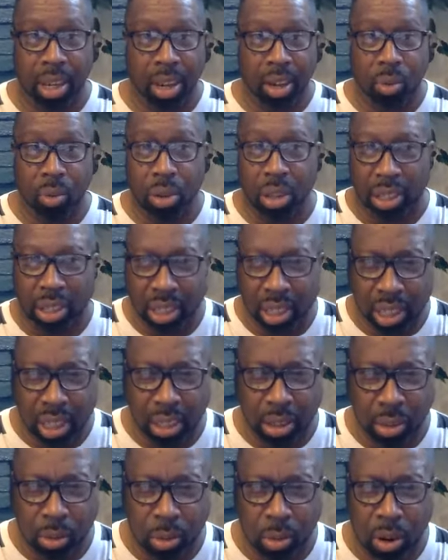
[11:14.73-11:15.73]
we're still
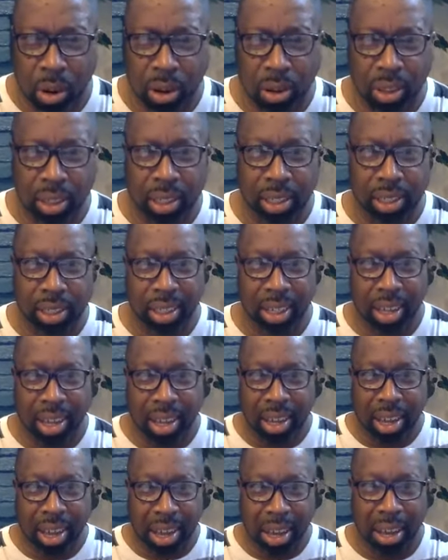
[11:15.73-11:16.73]
works
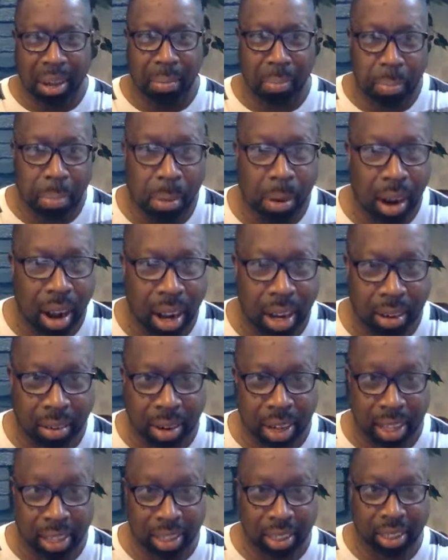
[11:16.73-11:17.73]
in
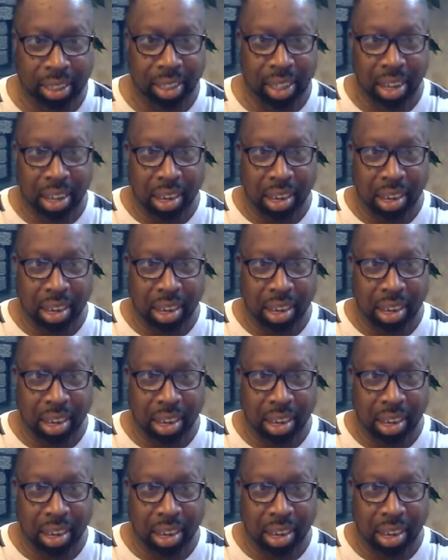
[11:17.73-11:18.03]
progress